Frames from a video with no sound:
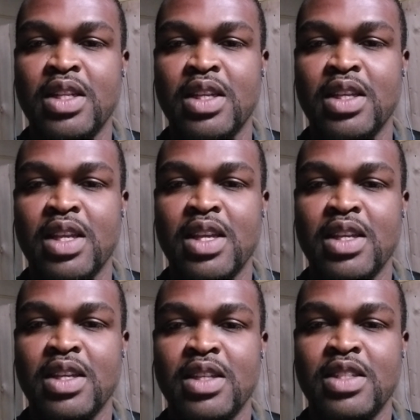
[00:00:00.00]
The
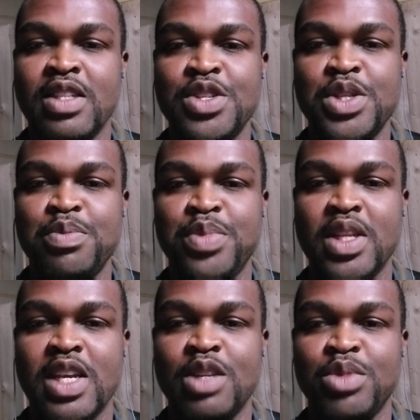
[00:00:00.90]
Xi
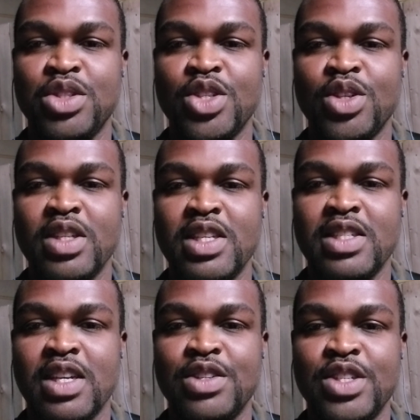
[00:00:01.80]
Jinping administration
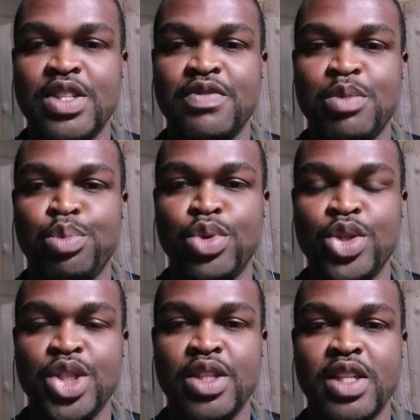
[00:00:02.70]
is aggressive in
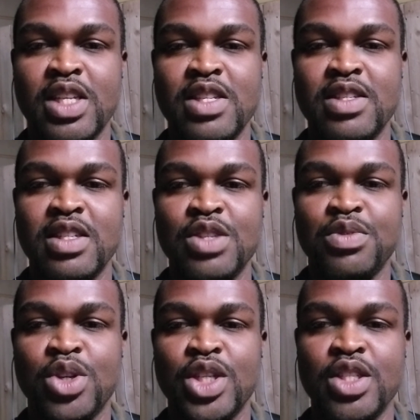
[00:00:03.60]
pushing its
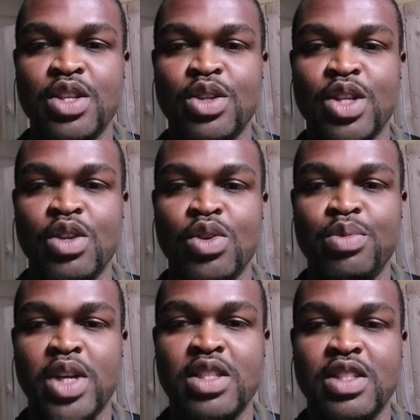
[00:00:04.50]
native currency on the
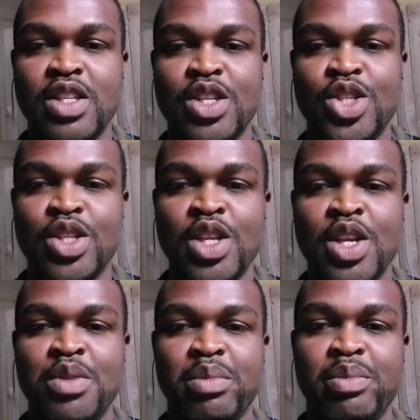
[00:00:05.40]
global stage,
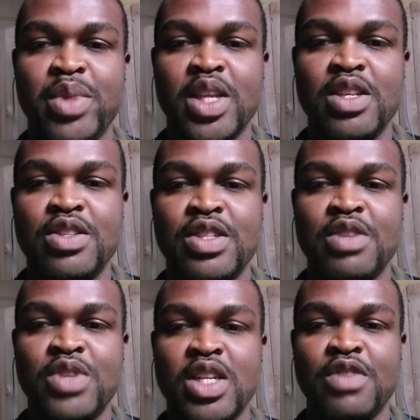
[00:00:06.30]
making
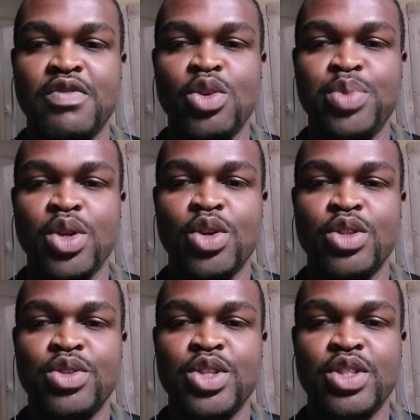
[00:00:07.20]
several developing
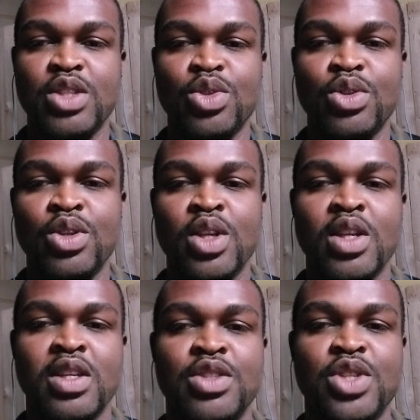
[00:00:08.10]
countries settle
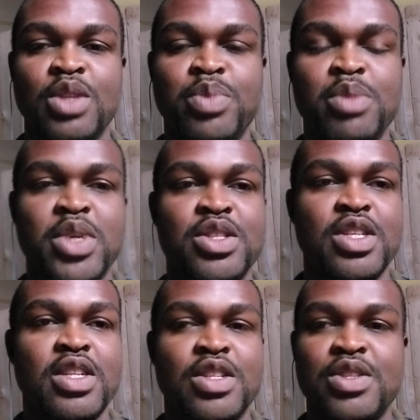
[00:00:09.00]
trade
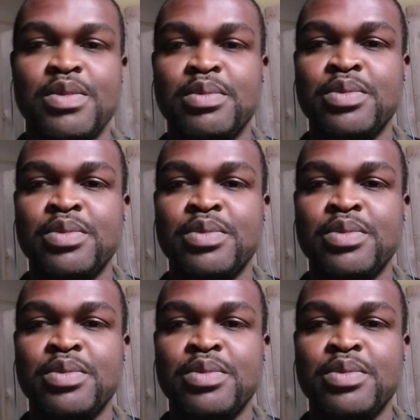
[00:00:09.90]
payments in it.